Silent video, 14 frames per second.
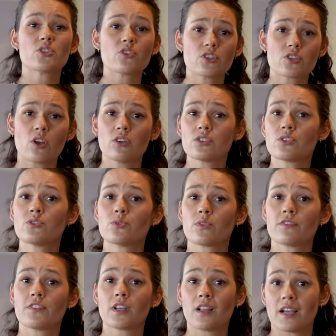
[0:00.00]
So there's also sort
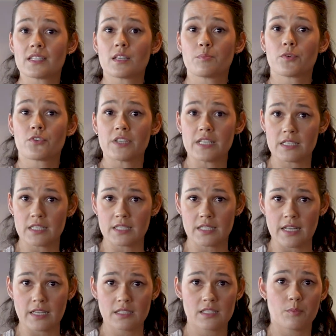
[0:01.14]
of the classic barista
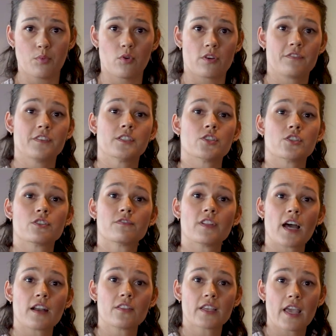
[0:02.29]
stance. The portafilter's
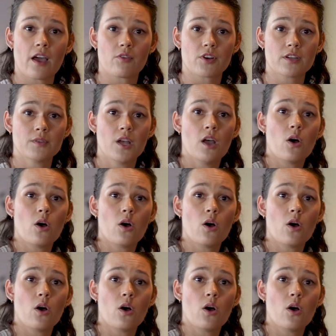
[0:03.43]
flat on the counter.